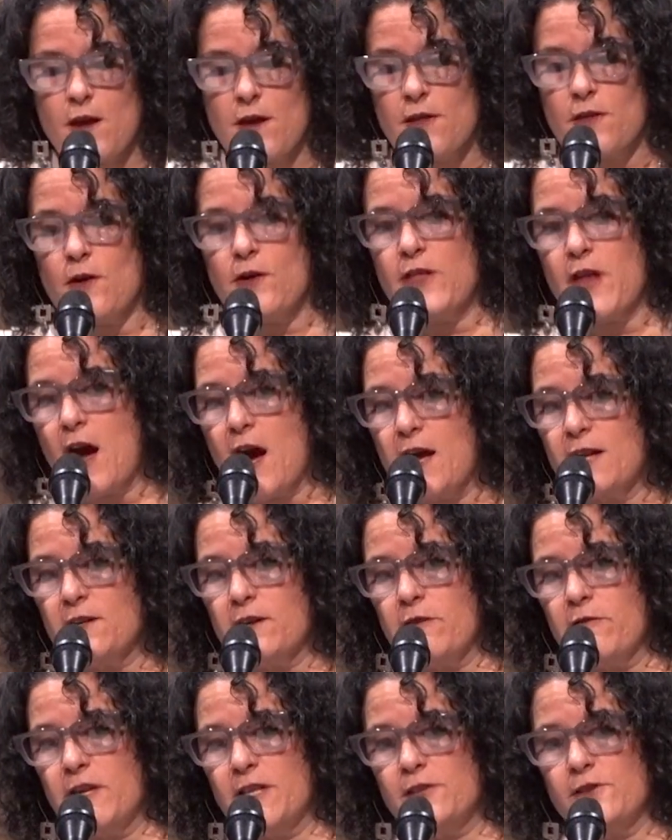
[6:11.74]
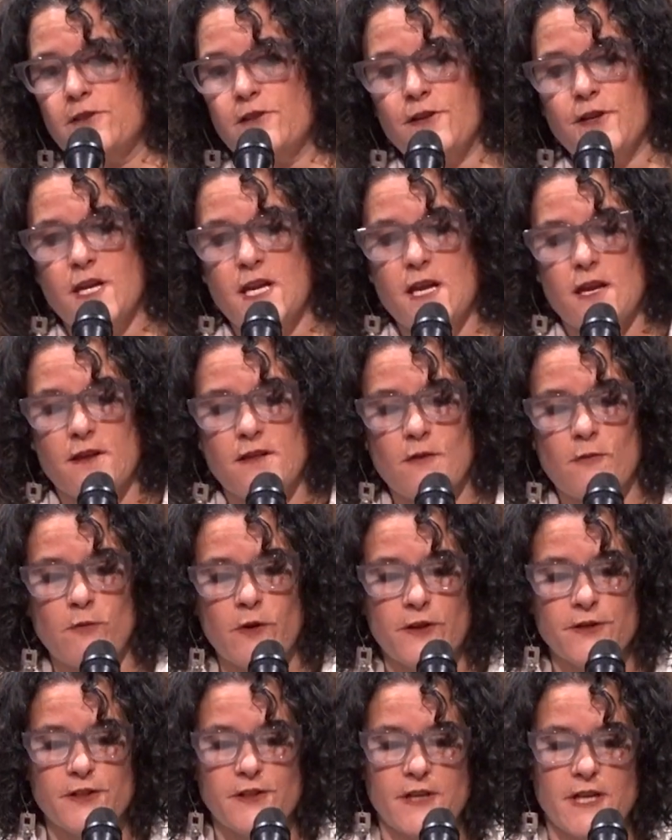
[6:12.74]
Though the ongoing journey in the
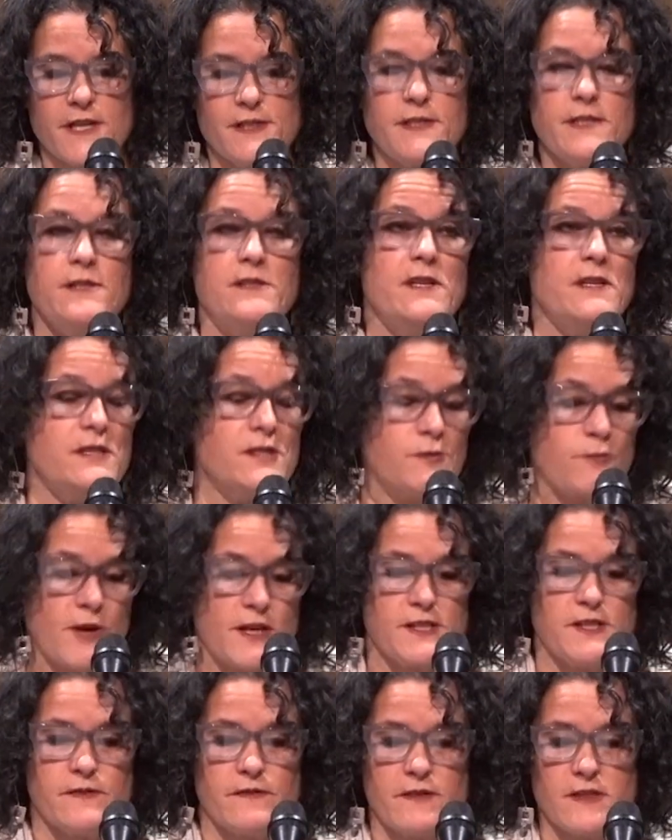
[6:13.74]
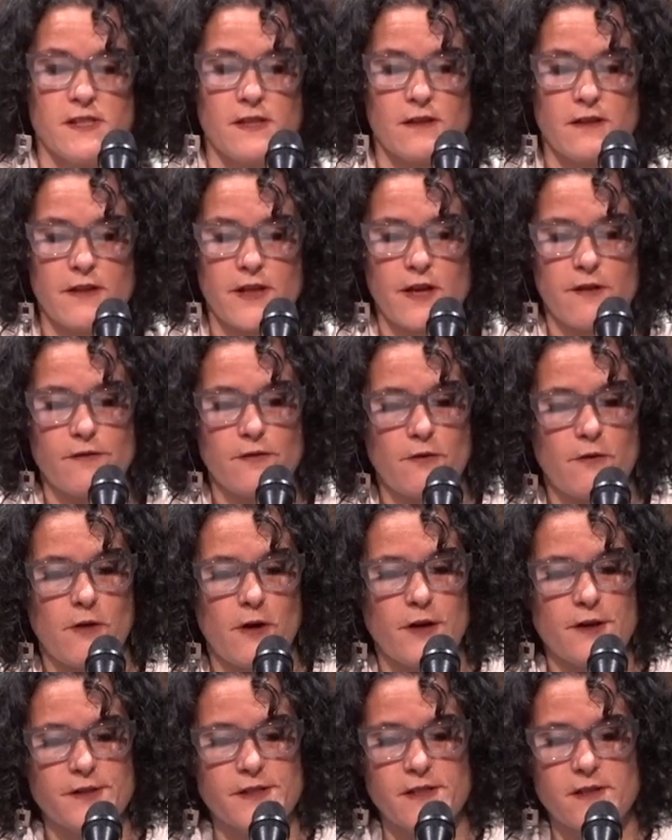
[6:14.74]
wilderness is expressed physically, of
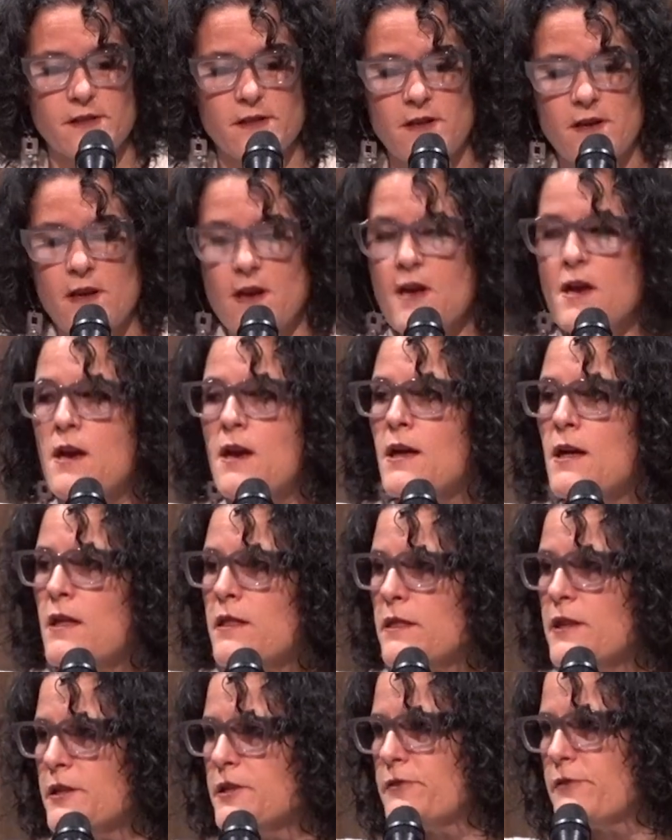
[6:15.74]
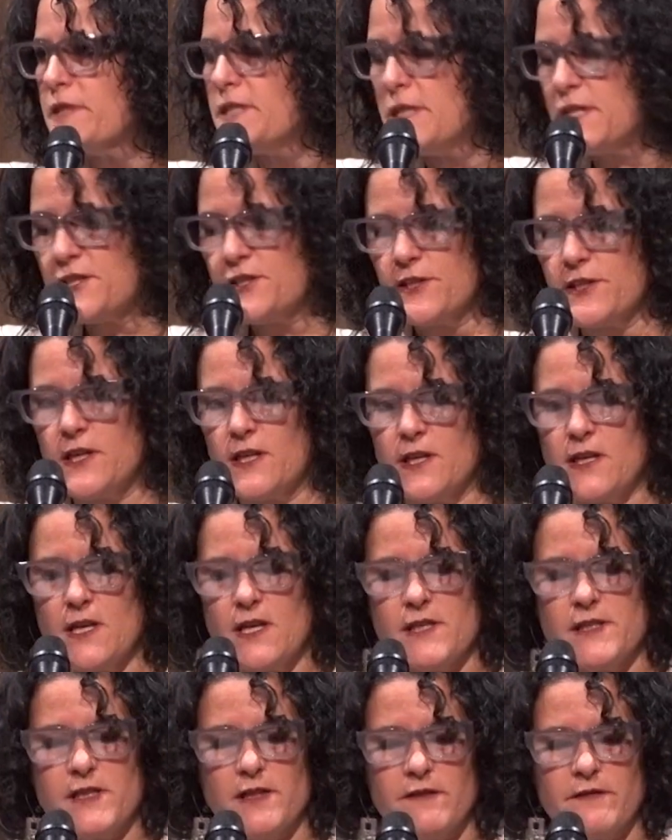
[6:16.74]
course, the tradition
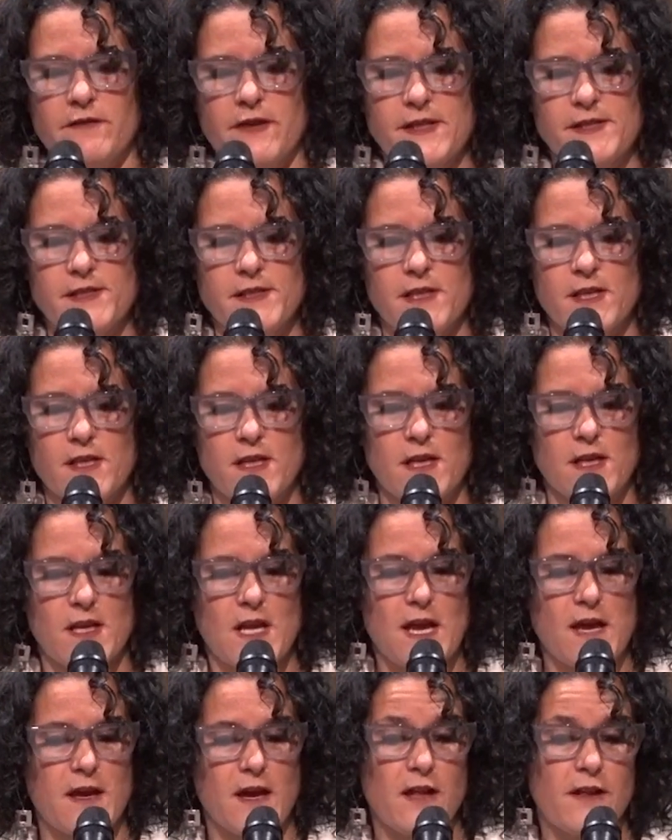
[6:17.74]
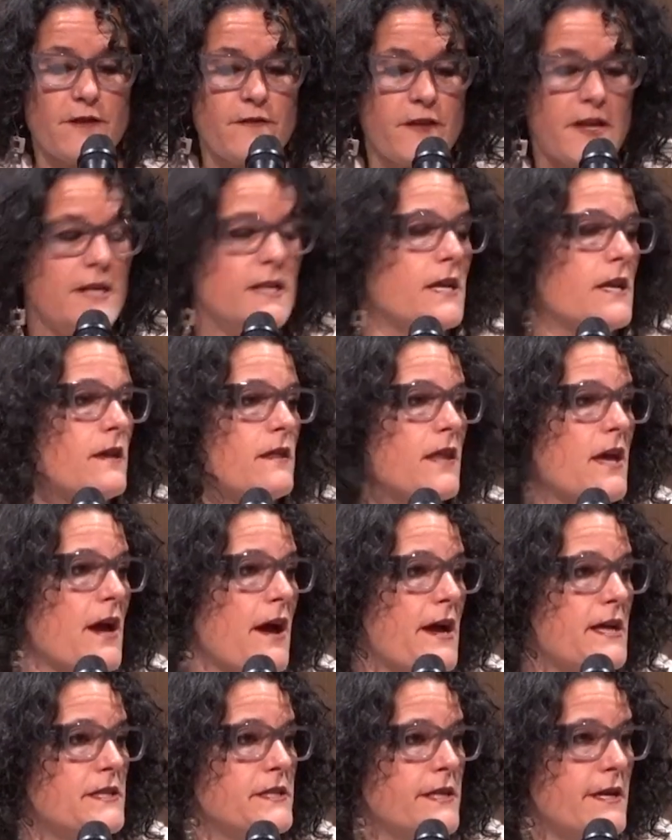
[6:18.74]
is invested in elevating the
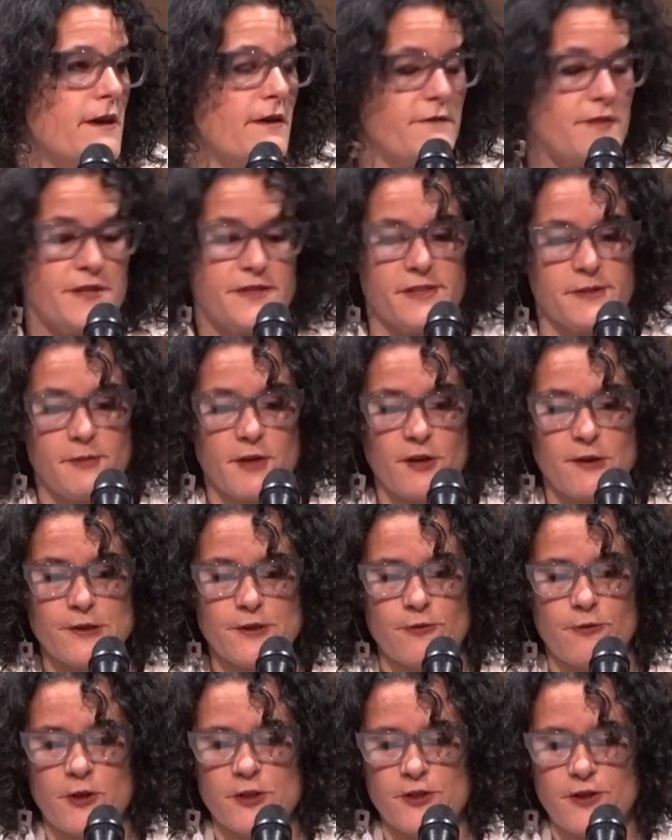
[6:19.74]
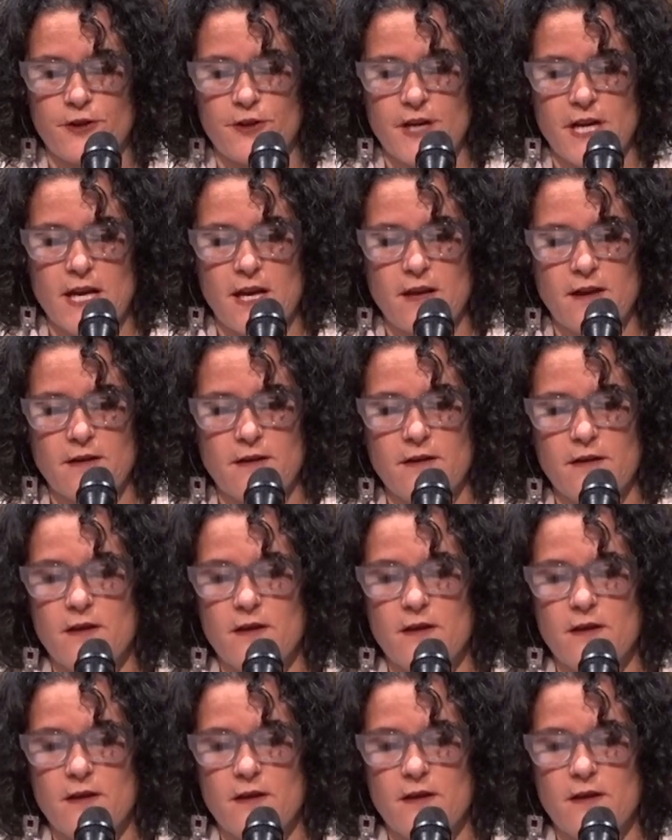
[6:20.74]
idea of the spiritual journey.